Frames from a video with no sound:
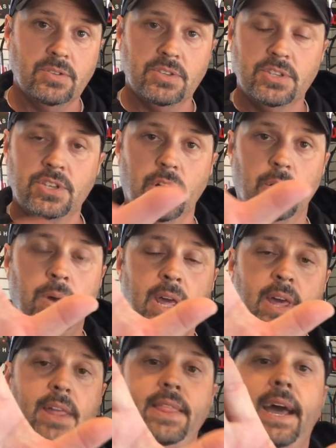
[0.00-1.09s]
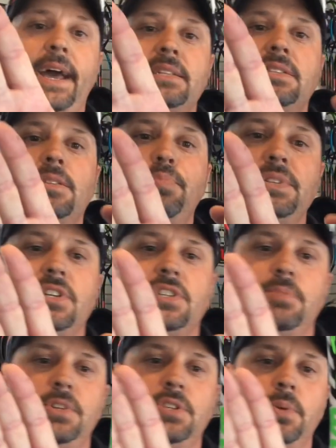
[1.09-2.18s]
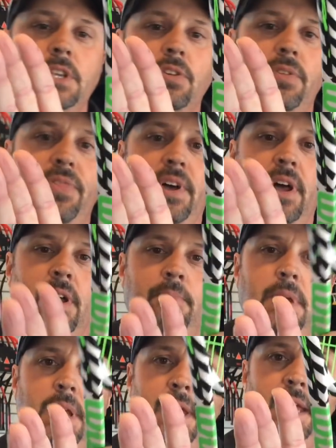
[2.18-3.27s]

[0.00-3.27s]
So that's the position between your thumb